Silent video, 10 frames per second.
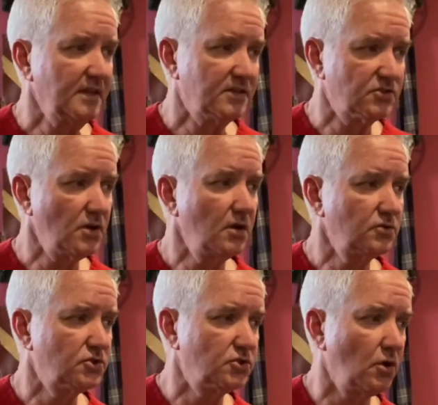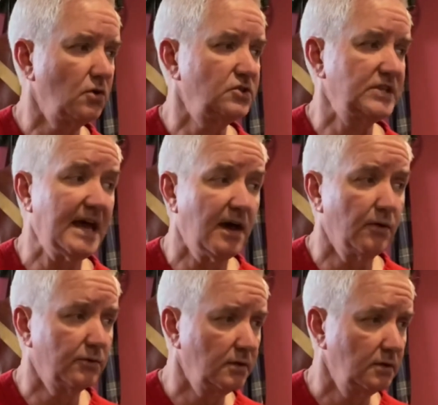song starts out
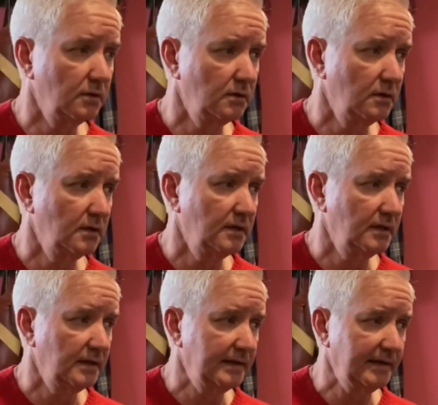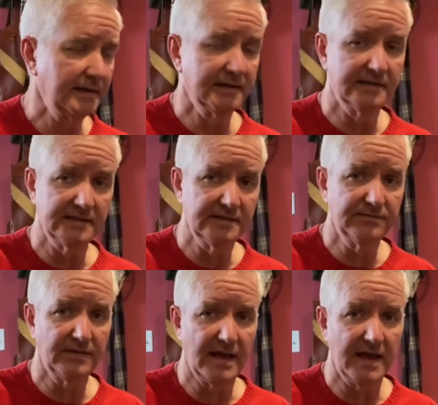in D
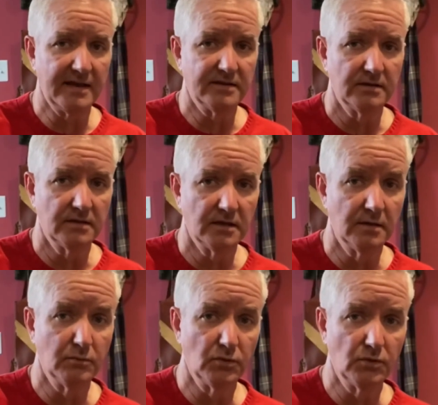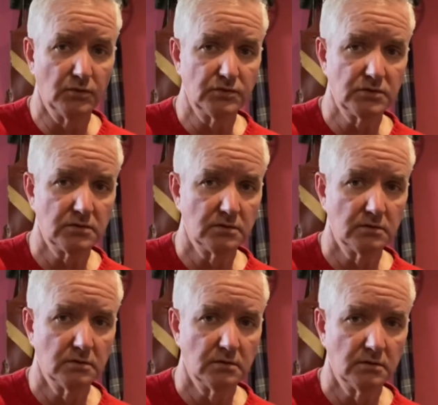flat and moves
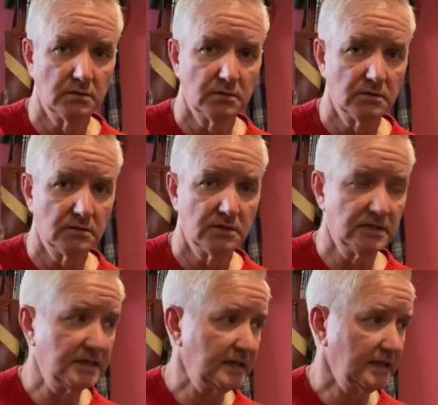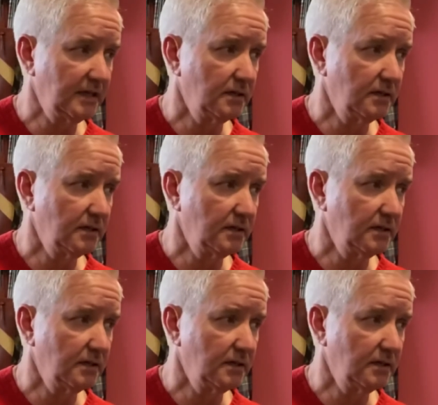to D.